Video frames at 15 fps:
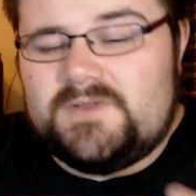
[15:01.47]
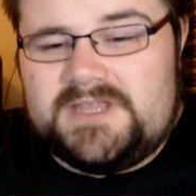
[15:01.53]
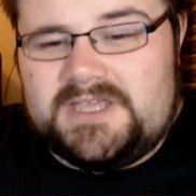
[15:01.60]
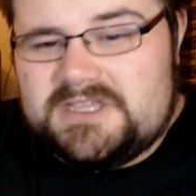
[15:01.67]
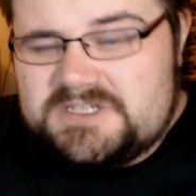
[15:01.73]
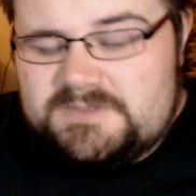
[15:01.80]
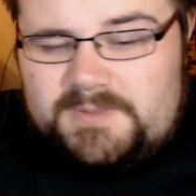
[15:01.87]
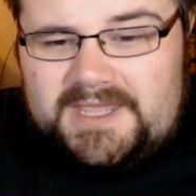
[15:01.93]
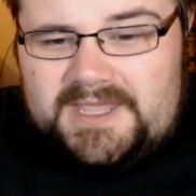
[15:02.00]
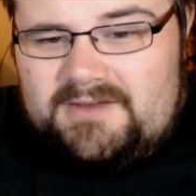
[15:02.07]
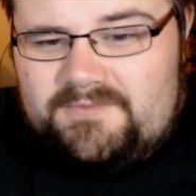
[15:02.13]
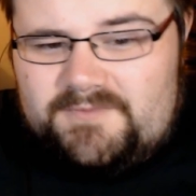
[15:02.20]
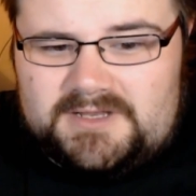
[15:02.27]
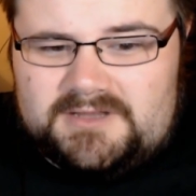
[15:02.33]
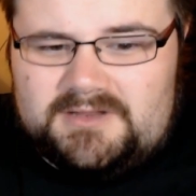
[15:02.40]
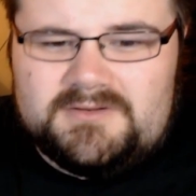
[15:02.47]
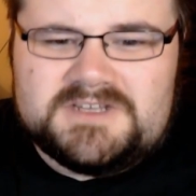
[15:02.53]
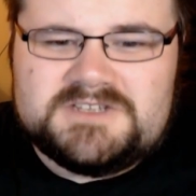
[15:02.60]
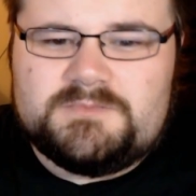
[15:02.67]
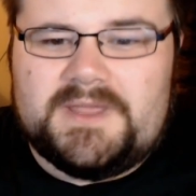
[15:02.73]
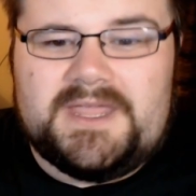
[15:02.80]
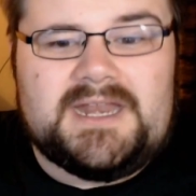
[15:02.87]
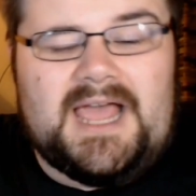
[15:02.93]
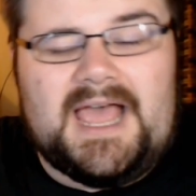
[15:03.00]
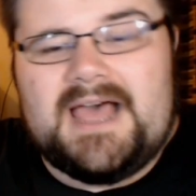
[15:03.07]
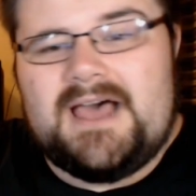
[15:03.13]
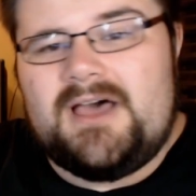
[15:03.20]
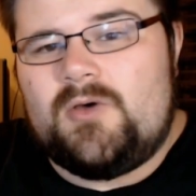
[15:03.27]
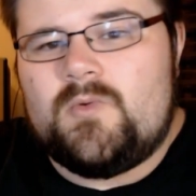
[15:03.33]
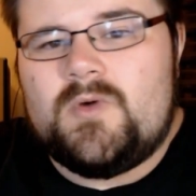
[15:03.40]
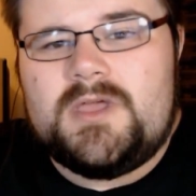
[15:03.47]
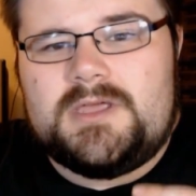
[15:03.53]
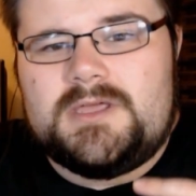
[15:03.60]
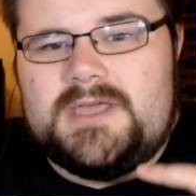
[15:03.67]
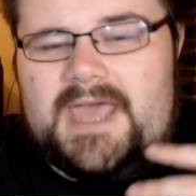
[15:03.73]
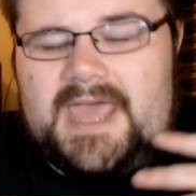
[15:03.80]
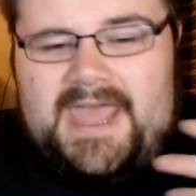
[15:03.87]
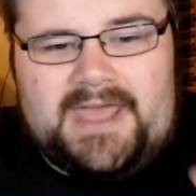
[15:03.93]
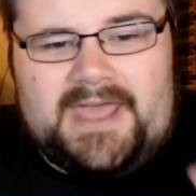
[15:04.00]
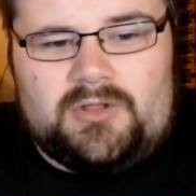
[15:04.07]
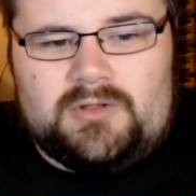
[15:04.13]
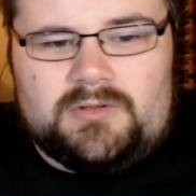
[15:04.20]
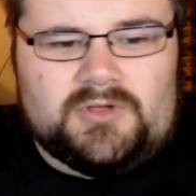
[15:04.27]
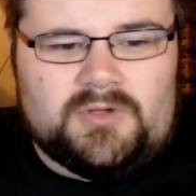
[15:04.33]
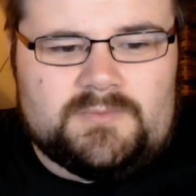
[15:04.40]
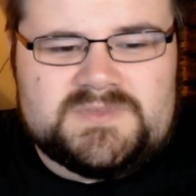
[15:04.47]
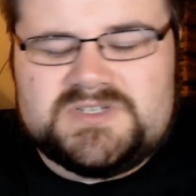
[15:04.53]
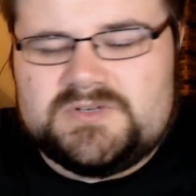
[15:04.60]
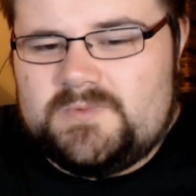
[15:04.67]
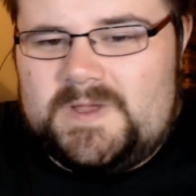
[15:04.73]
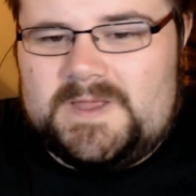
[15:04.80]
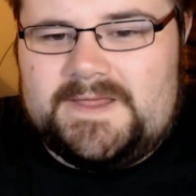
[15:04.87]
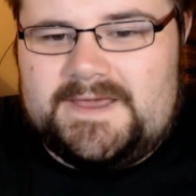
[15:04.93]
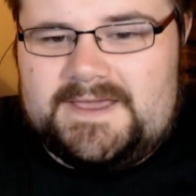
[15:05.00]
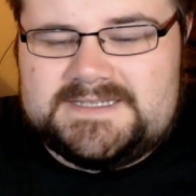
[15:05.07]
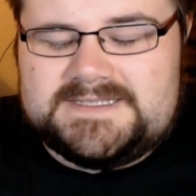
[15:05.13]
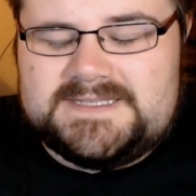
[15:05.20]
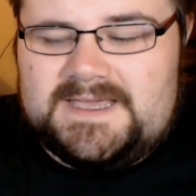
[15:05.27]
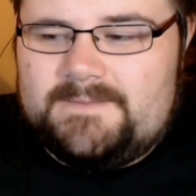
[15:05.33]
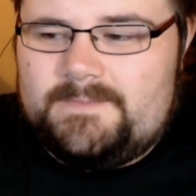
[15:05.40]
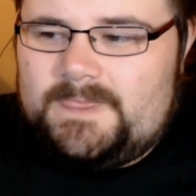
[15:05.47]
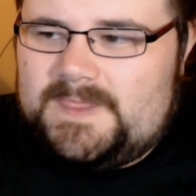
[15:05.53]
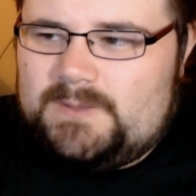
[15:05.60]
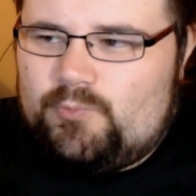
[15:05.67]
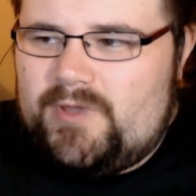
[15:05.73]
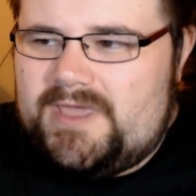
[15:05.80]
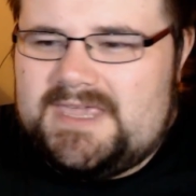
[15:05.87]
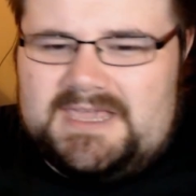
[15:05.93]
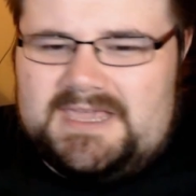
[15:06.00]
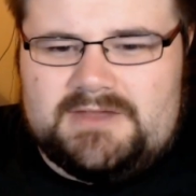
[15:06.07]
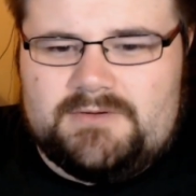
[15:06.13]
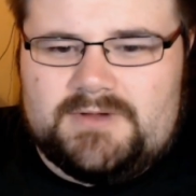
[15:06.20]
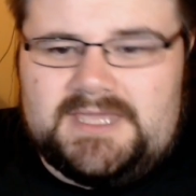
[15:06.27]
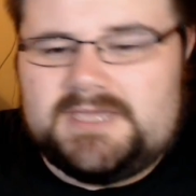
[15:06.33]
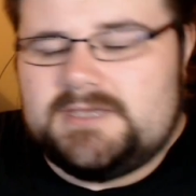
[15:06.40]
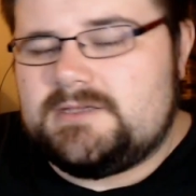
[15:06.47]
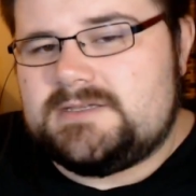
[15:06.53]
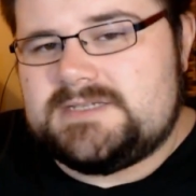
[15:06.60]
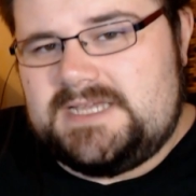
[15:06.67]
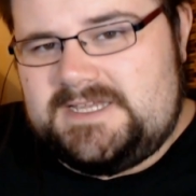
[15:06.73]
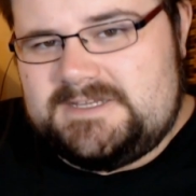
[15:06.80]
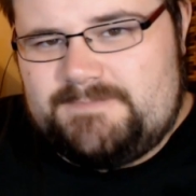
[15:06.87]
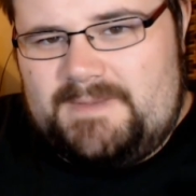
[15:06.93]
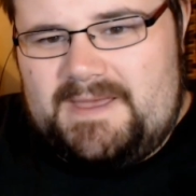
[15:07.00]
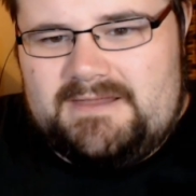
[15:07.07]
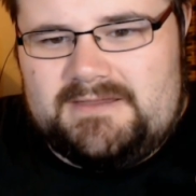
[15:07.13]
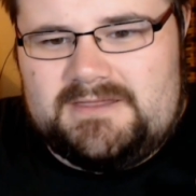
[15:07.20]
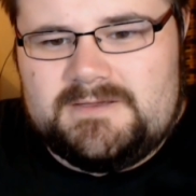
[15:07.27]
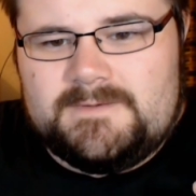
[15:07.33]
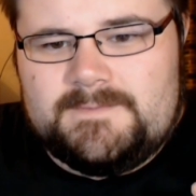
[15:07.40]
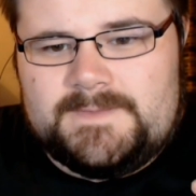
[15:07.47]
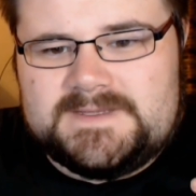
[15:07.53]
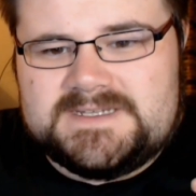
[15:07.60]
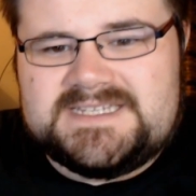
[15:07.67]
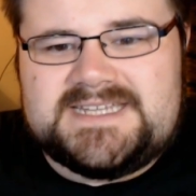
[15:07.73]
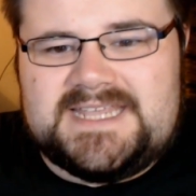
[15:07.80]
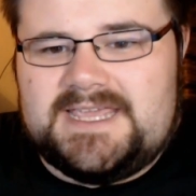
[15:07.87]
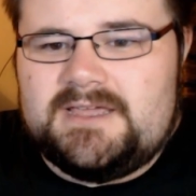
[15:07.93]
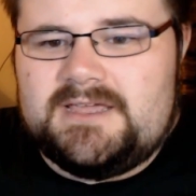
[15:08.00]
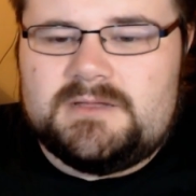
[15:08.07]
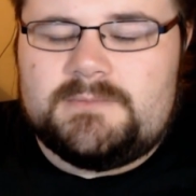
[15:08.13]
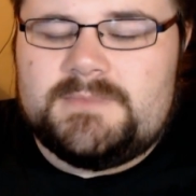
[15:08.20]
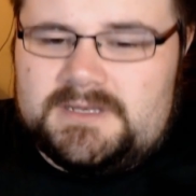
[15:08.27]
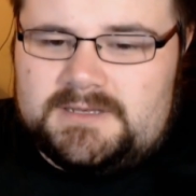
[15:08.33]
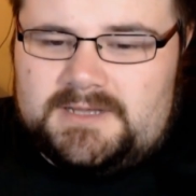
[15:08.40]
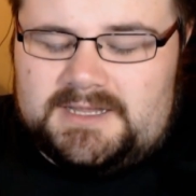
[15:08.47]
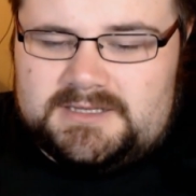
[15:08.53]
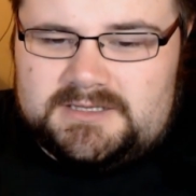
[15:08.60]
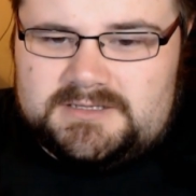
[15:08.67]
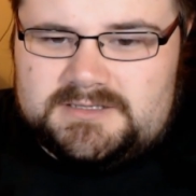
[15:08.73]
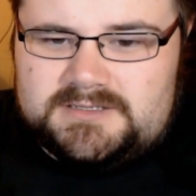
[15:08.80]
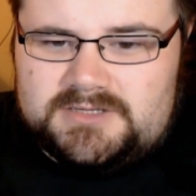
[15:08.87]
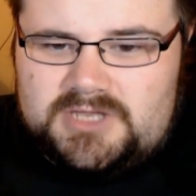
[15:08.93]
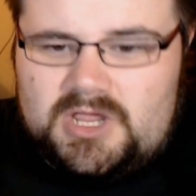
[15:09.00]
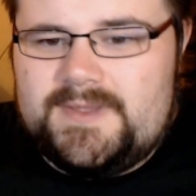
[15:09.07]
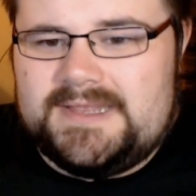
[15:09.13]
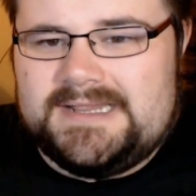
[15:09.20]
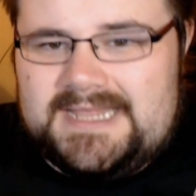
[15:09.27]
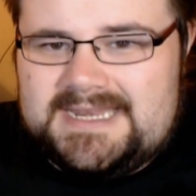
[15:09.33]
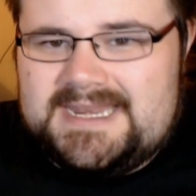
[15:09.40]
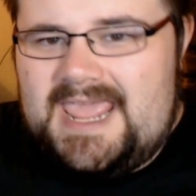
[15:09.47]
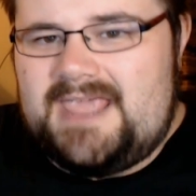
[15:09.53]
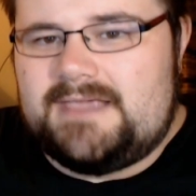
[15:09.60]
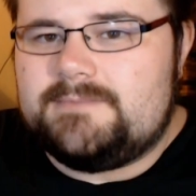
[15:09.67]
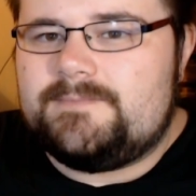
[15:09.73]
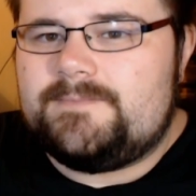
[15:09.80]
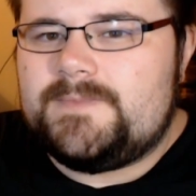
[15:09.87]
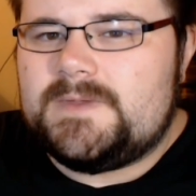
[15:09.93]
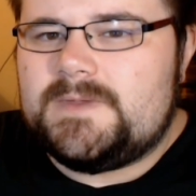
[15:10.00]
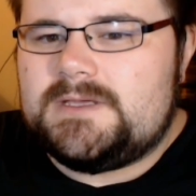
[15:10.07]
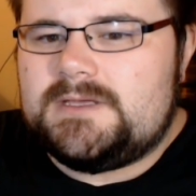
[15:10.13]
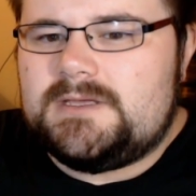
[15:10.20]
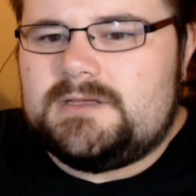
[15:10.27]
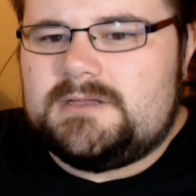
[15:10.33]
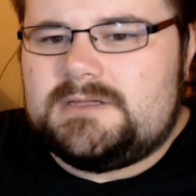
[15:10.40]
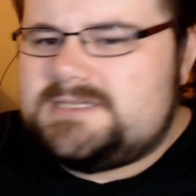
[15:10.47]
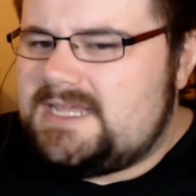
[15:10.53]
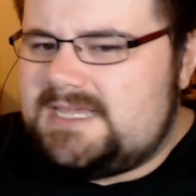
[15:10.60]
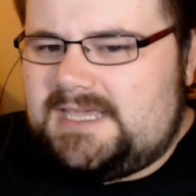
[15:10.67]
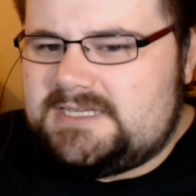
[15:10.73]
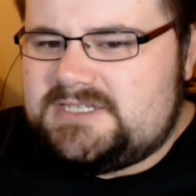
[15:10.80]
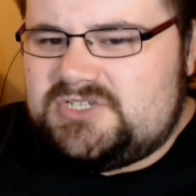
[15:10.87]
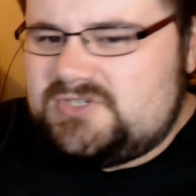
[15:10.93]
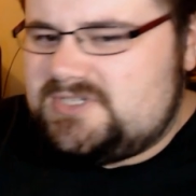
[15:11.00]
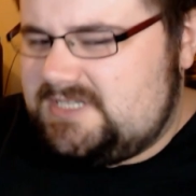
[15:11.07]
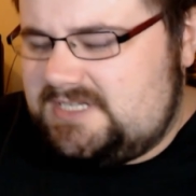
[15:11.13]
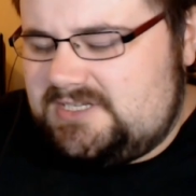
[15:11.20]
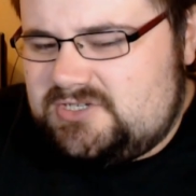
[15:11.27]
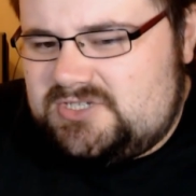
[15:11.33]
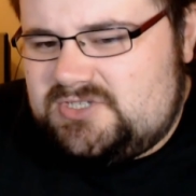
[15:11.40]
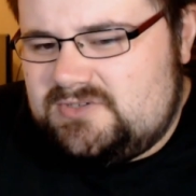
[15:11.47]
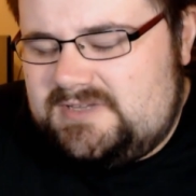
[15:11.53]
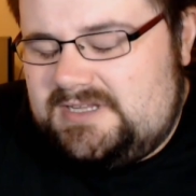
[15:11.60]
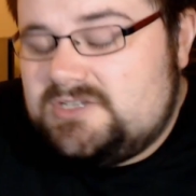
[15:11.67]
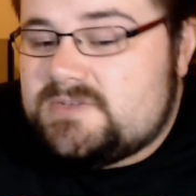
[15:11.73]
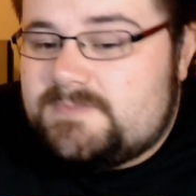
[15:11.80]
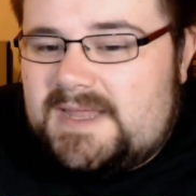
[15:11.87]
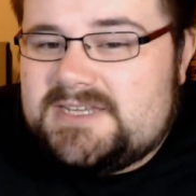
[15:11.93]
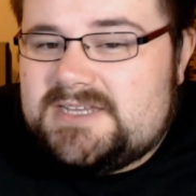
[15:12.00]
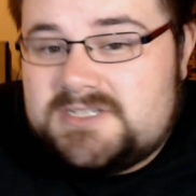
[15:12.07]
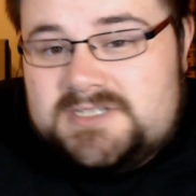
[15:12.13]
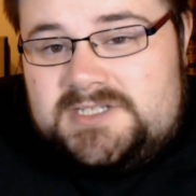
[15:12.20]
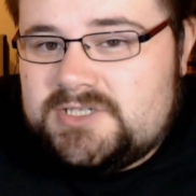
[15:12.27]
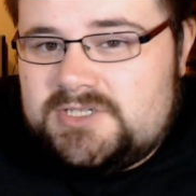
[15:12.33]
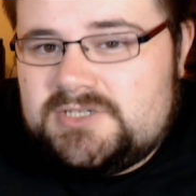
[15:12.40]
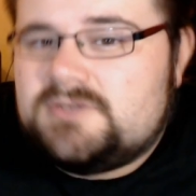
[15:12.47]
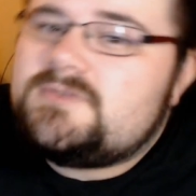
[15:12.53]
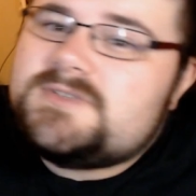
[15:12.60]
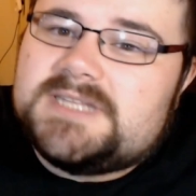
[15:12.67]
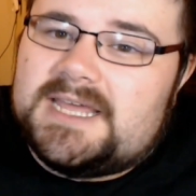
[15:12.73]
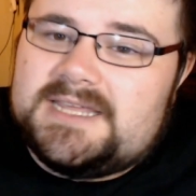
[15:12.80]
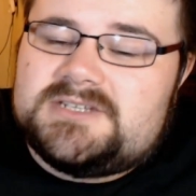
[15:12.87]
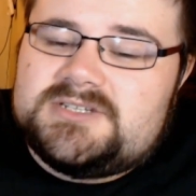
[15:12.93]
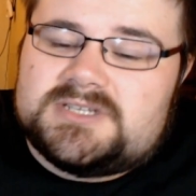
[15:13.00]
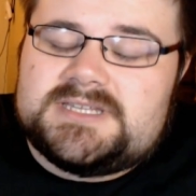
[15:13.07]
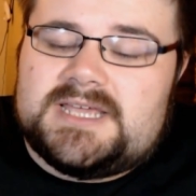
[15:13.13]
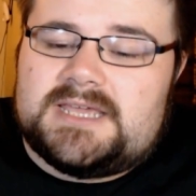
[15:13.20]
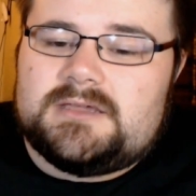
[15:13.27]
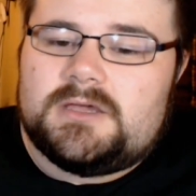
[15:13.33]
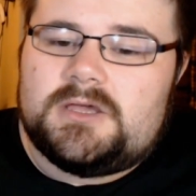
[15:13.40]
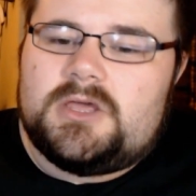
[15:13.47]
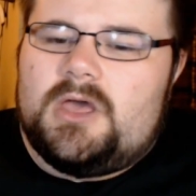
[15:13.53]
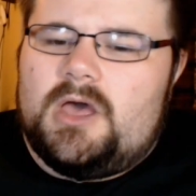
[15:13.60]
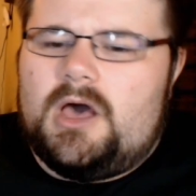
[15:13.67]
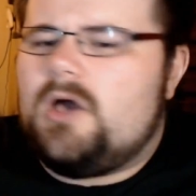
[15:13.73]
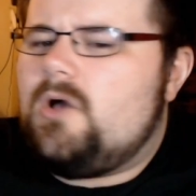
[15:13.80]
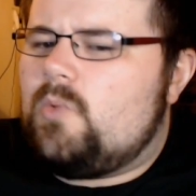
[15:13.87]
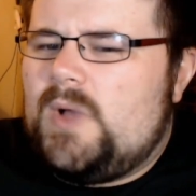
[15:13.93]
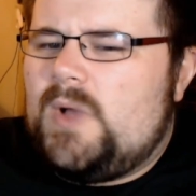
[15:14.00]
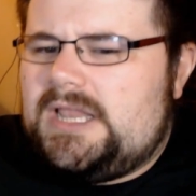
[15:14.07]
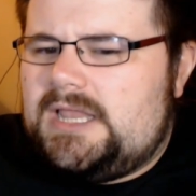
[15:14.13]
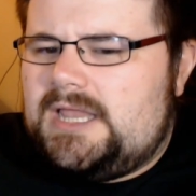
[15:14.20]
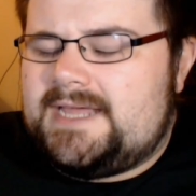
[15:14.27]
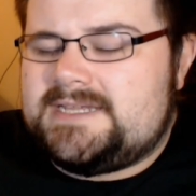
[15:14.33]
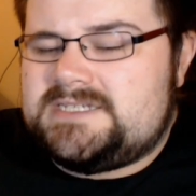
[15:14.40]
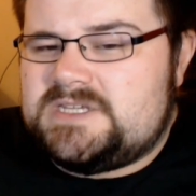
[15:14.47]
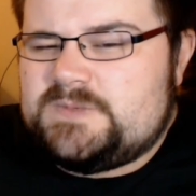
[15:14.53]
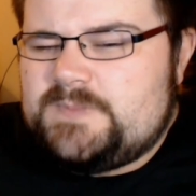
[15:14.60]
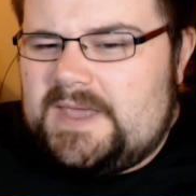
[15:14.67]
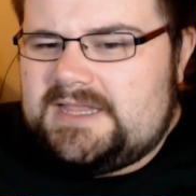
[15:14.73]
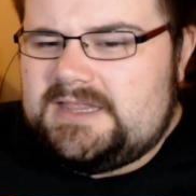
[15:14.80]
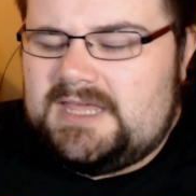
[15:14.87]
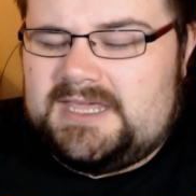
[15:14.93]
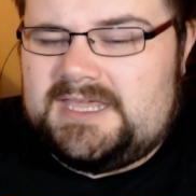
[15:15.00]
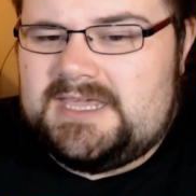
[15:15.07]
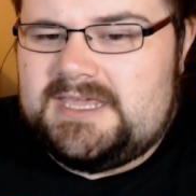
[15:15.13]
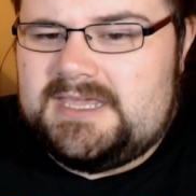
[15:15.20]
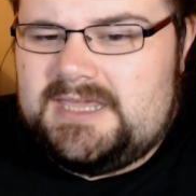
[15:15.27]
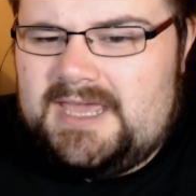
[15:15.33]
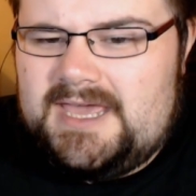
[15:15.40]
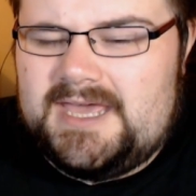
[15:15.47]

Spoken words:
explain it, and they don't explain how L comes to realize that the way Kira kills is by seeing them and knowing their name. It's like, it's just, he just manages to deduce that. He's just like, oh, well, I suspect that he